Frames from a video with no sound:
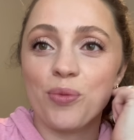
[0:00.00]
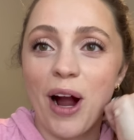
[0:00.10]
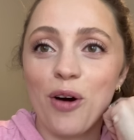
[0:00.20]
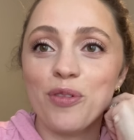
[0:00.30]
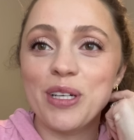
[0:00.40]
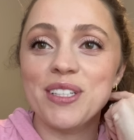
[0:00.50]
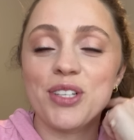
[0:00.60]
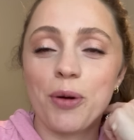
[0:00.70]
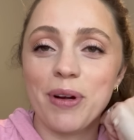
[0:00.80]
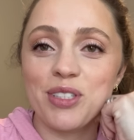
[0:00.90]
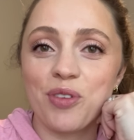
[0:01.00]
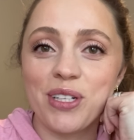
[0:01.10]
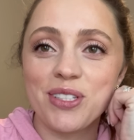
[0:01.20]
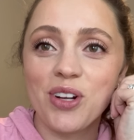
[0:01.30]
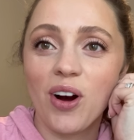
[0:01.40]
Ralph is our best
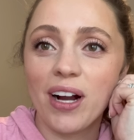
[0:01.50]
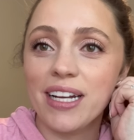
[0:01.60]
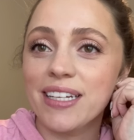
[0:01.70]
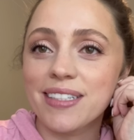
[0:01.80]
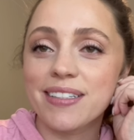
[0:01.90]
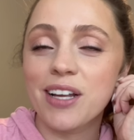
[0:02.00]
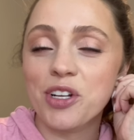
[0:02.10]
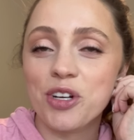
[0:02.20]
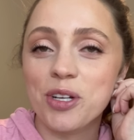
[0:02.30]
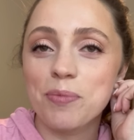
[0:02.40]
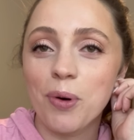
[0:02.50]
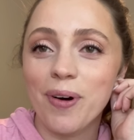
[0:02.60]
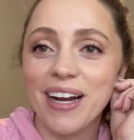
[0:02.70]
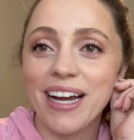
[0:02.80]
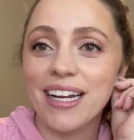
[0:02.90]
friend's dog, and he is such a good
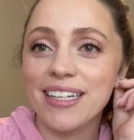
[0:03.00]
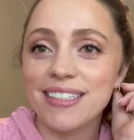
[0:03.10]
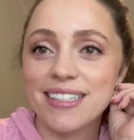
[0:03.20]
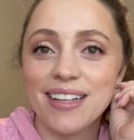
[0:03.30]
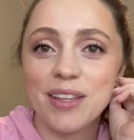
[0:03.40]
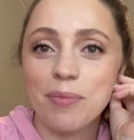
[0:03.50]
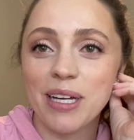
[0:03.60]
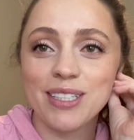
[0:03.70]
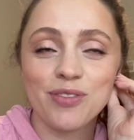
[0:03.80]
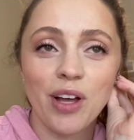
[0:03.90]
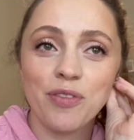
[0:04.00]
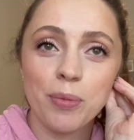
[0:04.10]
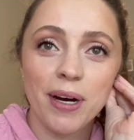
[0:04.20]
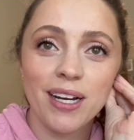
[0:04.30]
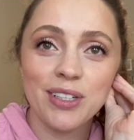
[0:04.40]
boy, and he is the biggest fluffy
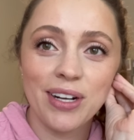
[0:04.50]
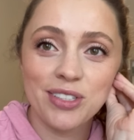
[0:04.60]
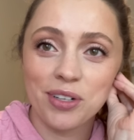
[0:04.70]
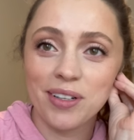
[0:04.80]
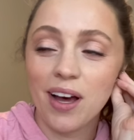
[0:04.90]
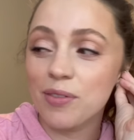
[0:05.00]
butt. You guys are gonna love